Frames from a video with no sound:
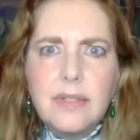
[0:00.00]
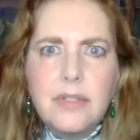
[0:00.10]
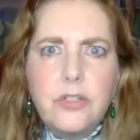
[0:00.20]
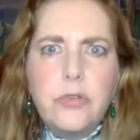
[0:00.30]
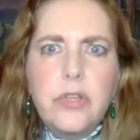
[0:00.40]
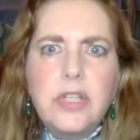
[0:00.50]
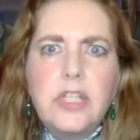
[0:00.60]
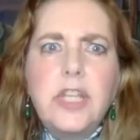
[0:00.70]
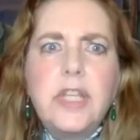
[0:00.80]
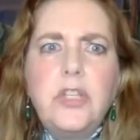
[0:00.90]
to
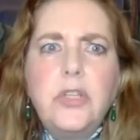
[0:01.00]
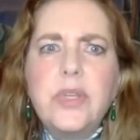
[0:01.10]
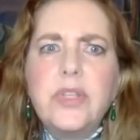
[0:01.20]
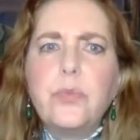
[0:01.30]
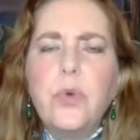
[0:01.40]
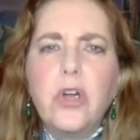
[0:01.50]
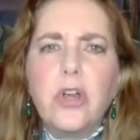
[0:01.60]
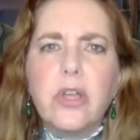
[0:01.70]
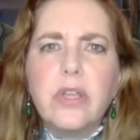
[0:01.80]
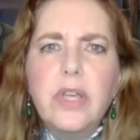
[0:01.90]
continue his
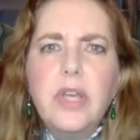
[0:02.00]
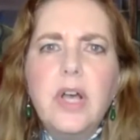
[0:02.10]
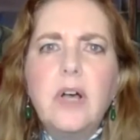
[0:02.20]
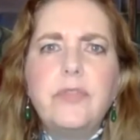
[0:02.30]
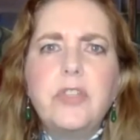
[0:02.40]
work of